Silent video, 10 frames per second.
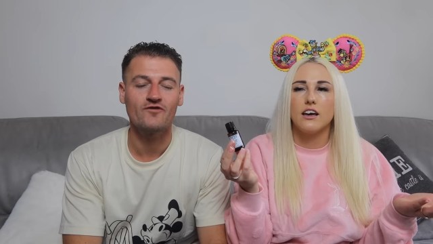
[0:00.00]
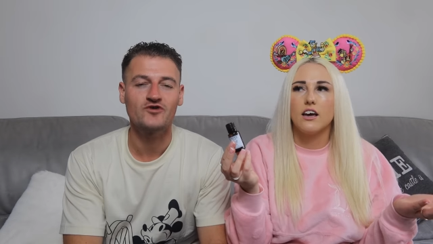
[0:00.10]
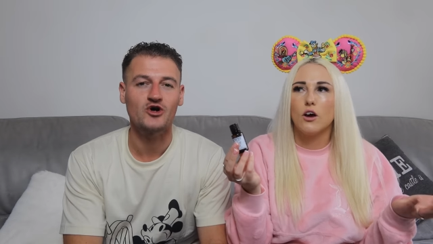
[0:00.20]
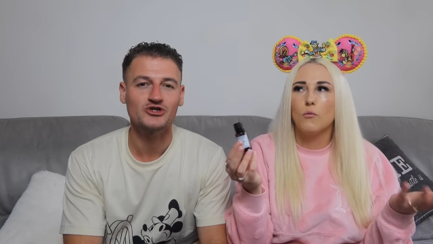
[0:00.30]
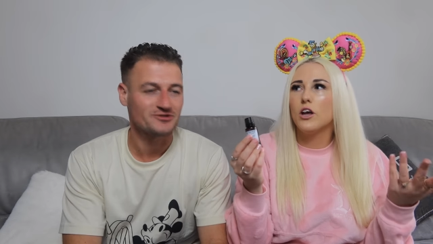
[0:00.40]
Speaker 1: of
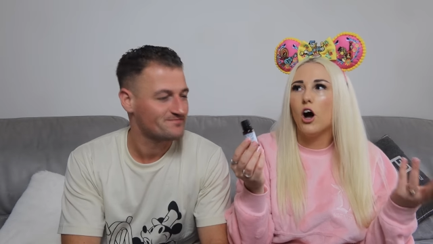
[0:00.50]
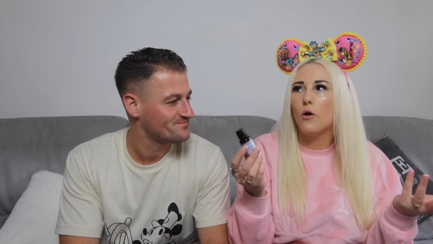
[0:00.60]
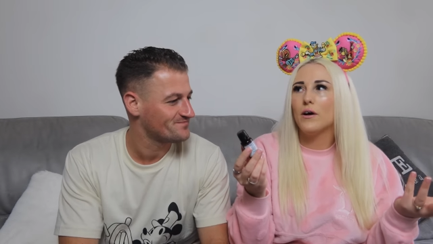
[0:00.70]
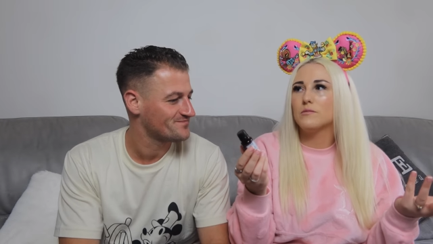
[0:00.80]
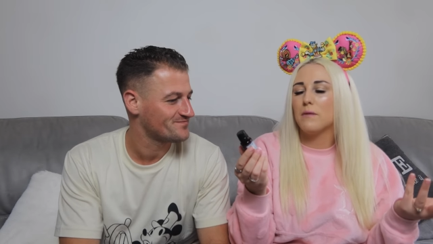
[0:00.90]
course, we
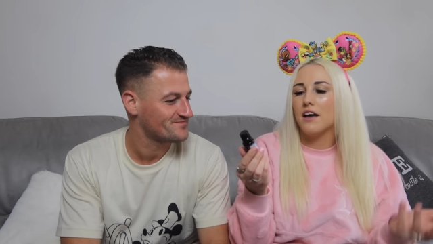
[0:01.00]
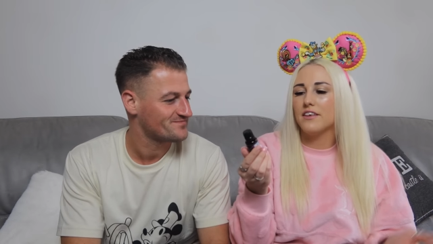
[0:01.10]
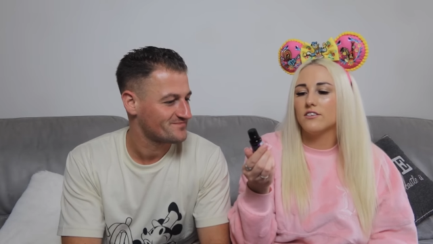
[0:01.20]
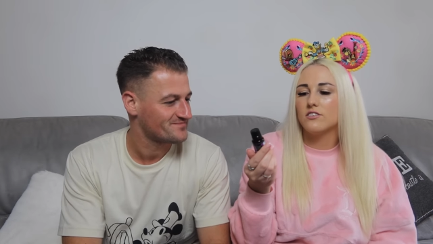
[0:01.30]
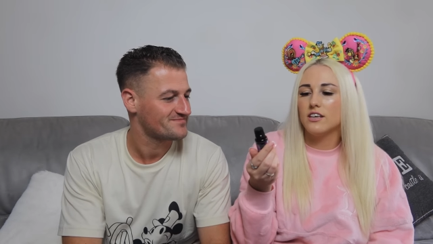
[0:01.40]
always buy
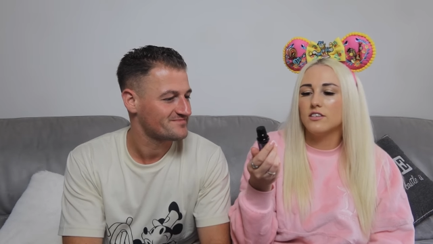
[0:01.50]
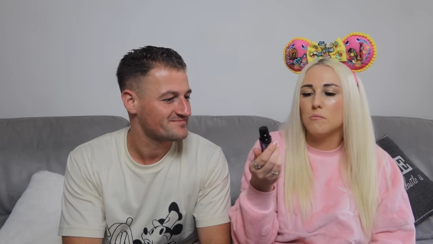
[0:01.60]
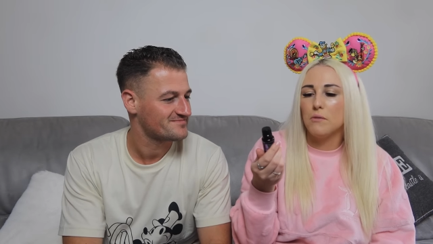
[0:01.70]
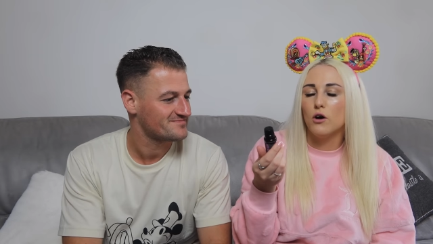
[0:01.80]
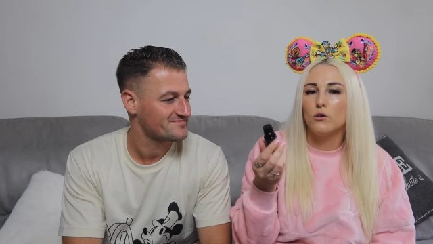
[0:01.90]
these. So these are
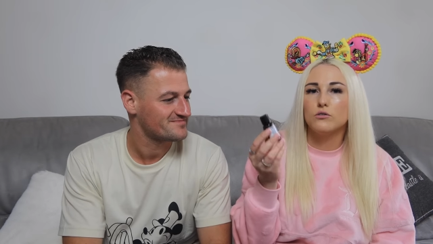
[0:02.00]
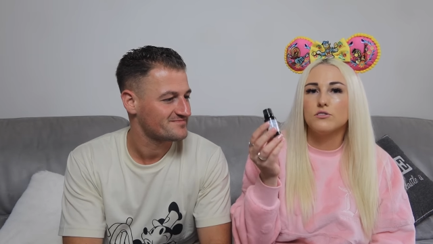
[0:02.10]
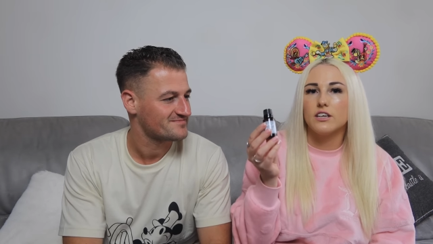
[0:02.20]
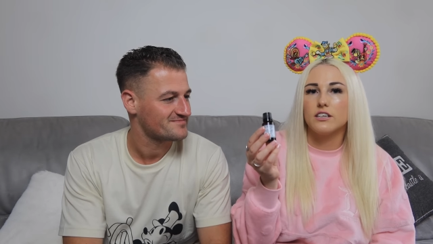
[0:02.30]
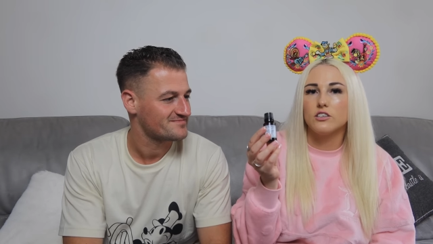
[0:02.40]
Bowls
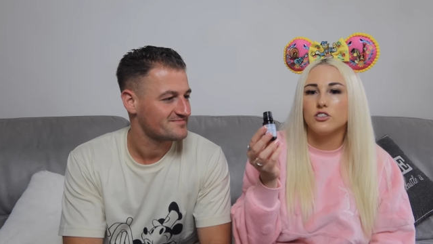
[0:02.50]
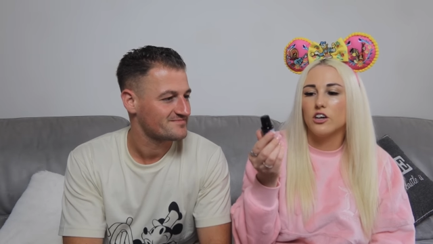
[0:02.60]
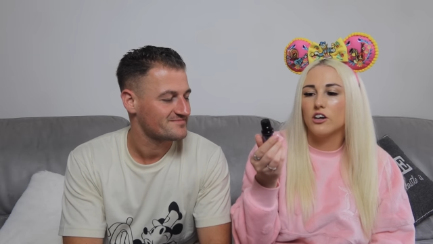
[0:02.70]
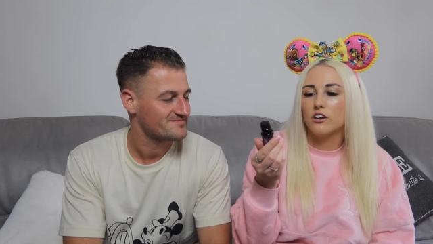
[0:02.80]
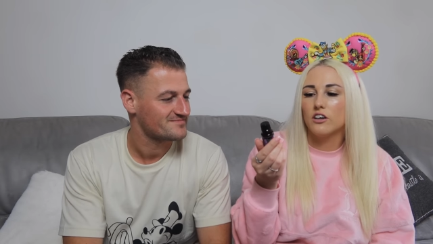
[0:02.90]

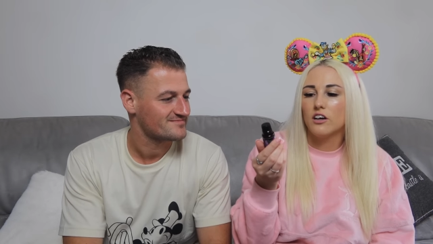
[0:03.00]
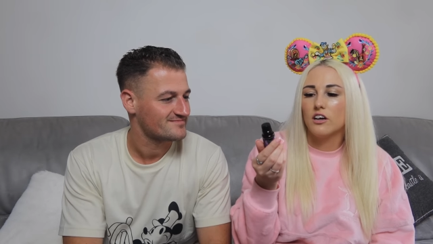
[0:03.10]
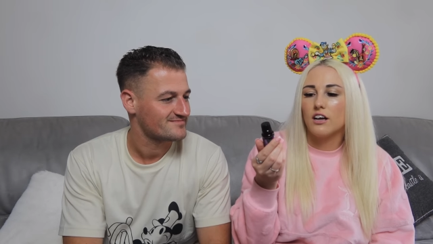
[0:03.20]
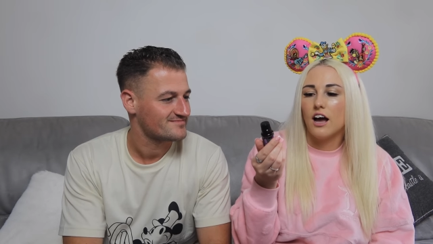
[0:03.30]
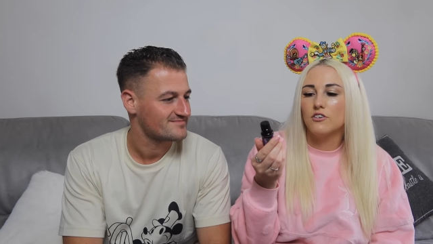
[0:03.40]
signature
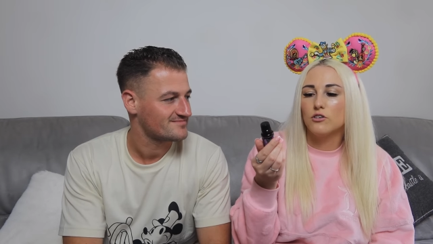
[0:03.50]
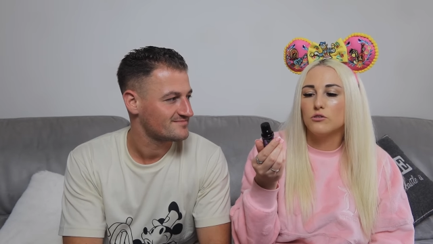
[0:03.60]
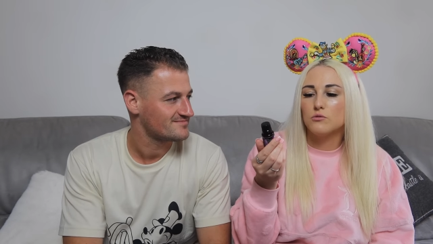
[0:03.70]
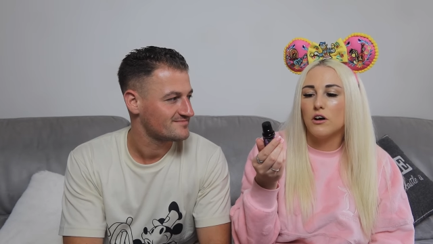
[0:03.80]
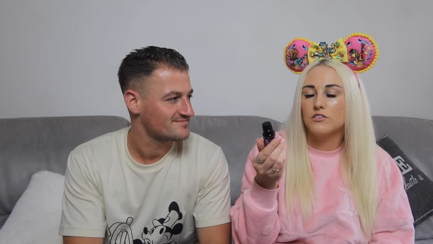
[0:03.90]

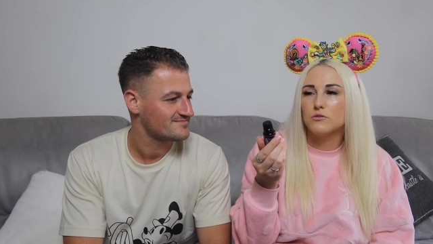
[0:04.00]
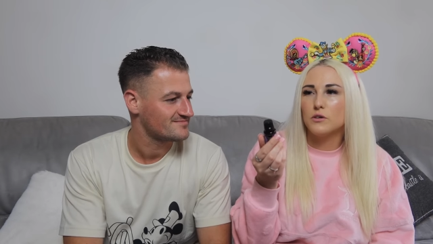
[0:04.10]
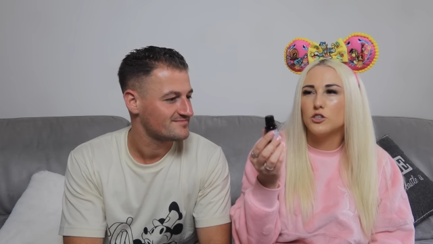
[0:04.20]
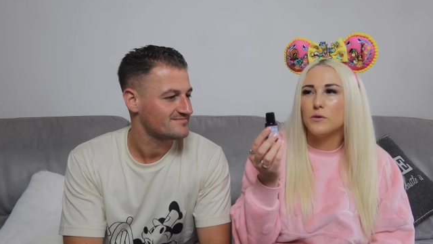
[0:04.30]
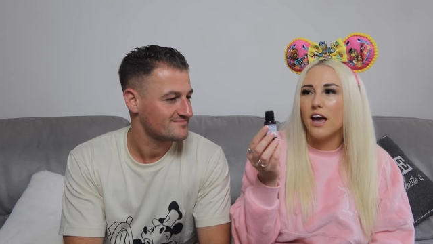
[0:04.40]
candles ones,
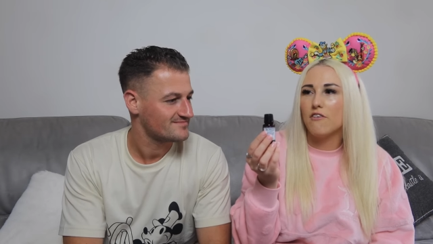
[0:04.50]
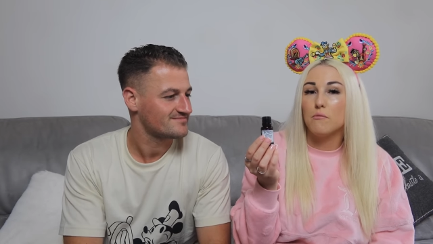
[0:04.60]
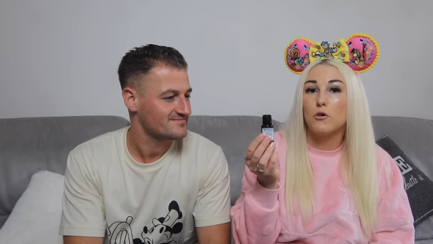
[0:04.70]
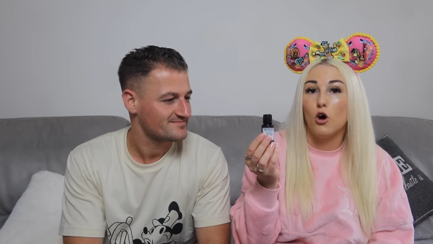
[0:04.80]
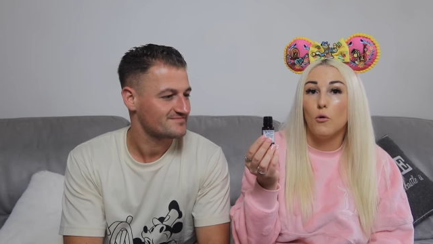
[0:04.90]
which we get
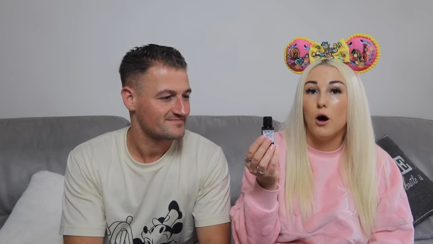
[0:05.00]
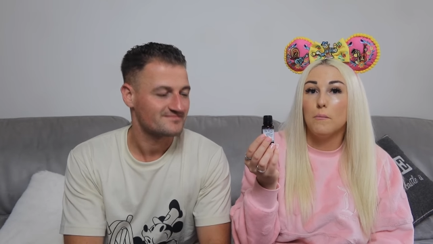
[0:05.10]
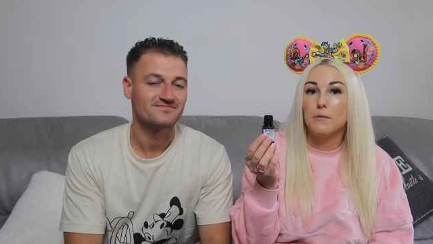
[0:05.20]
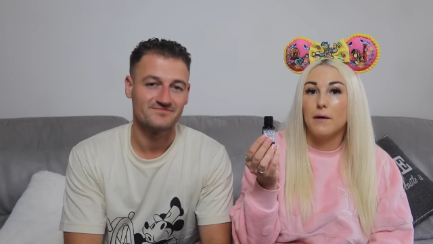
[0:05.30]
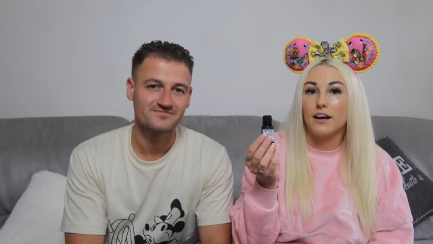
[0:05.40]
from Co-op
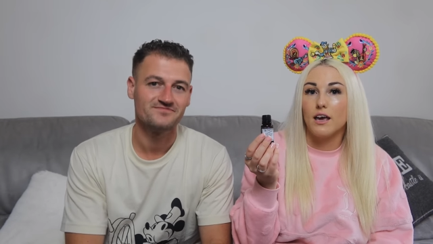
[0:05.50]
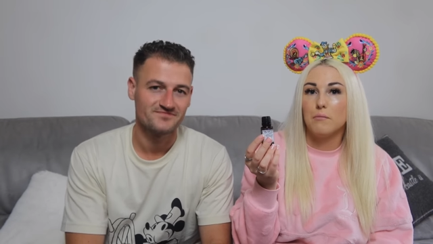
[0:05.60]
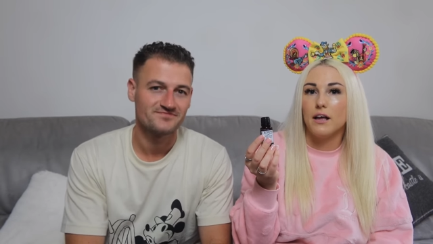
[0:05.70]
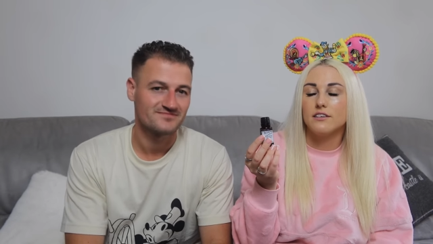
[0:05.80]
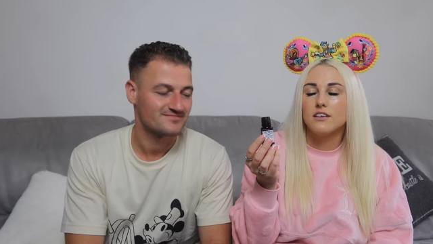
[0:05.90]
mm -hmm.
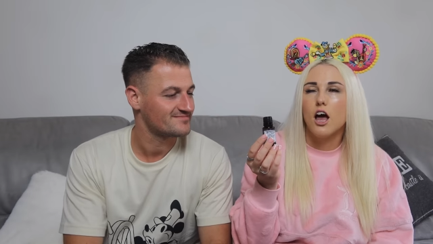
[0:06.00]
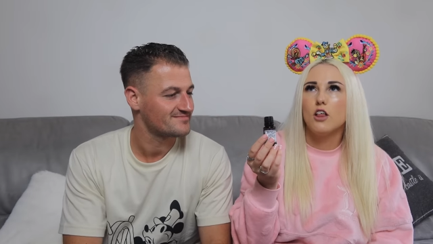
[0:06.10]
Marketplace.